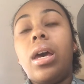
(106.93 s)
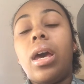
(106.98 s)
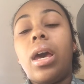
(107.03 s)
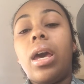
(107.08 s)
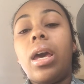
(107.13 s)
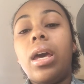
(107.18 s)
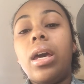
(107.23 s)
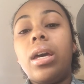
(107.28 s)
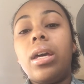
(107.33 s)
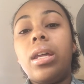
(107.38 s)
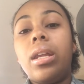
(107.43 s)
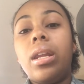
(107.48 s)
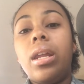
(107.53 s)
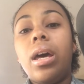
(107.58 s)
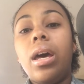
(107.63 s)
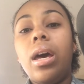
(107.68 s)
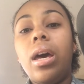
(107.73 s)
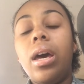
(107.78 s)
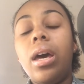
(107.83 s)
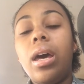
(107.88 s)
And
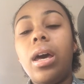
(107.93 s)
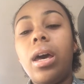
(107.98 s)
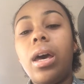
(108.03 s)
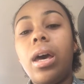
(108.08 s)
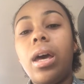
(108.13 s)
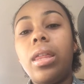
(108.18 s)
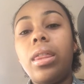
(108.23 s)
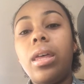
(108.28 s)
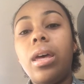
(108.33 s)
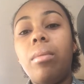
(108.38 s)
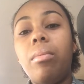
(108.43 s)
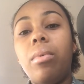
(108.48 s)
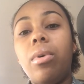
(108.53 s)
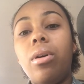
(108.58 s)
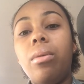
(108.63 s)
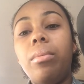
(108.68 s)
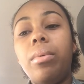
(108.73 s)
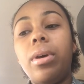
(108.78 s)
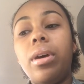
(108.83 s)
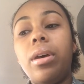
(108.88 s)
at that
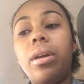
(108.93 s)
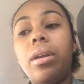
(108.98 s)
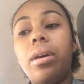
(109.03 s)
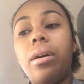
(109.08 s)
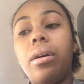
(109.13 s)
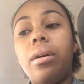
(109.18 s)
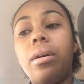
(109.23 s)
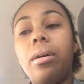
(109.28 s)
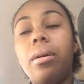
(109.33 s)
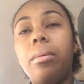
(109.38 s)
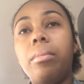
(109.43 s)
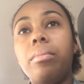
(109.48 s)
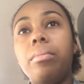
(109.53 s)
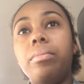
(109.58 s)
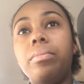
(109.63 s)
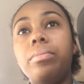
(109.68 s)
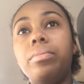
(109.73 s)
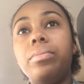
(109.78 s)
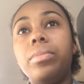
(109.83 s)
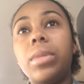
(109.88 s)

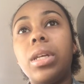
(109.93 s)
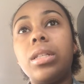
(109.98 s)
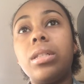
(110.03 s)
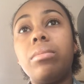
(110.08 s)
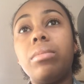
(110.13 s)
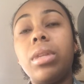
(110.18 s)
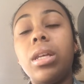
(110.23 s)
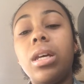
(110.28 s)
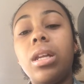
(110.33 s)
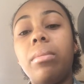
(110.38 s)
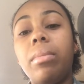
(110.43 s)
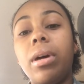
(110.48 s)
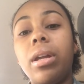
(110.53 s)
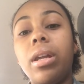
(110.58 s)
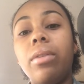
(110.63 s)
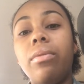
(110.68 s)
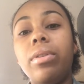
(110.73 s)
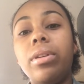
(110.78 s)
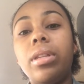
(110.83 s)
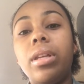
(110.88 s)
moment, as I'm thinking about
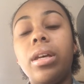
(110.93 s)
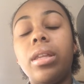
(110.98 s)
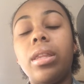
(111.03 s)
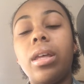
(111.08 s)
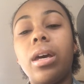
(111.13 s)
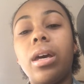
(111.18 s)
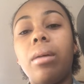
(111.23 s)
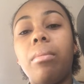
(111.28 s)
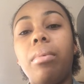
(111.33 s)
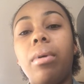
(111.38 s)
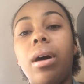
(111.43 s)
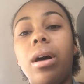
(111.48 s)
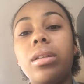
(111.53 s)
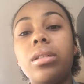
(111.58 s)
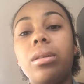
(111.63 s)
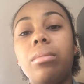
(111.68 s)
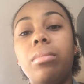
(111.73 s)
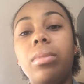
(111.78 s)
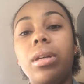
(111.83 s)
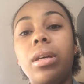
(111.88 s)
everything that could
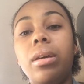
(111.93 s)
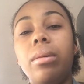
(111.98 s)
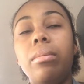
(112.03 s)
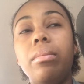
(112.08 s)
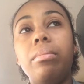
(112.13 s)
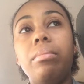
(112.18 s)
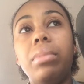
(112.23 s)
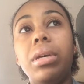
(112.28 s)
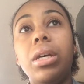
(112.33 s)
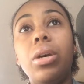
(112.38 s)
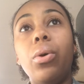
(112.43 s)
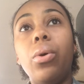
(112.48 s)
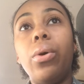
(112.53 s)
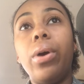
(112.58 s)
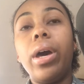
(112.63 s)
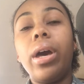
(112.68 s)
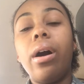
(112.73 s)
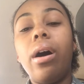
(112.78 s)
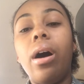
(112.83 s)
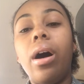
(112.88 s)
possibly be
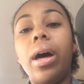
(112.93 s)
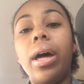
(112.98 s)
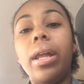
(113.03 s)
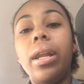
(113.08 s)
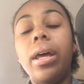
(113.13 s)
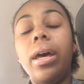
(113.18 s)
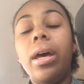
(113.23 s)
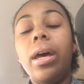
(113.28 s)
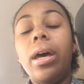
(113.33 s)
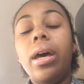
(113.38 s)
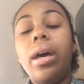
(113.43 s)
going on,